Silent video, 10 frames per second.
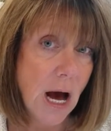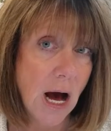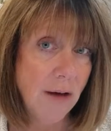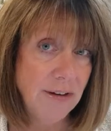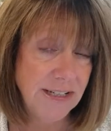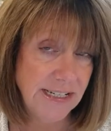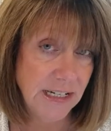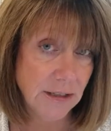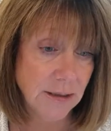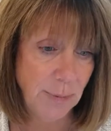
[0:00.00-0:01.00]
The
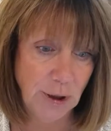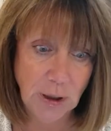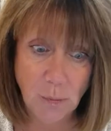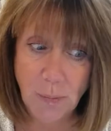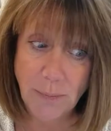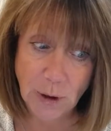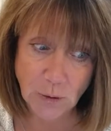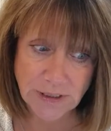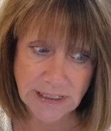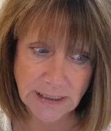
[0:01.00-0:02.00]
details apparently will be
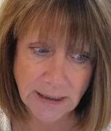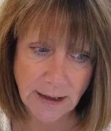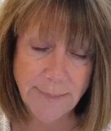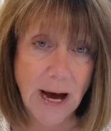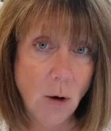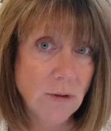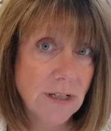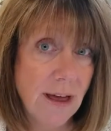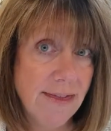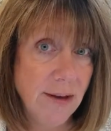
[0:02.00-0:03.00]
posted
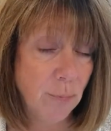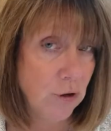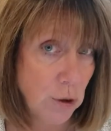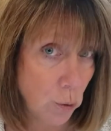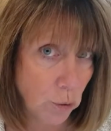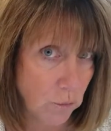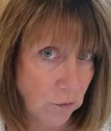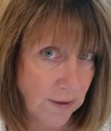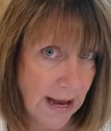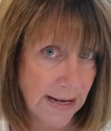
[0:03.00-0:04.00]
about the pre-order
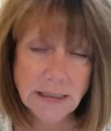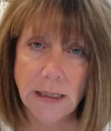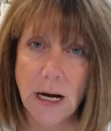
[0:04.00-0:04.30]
for that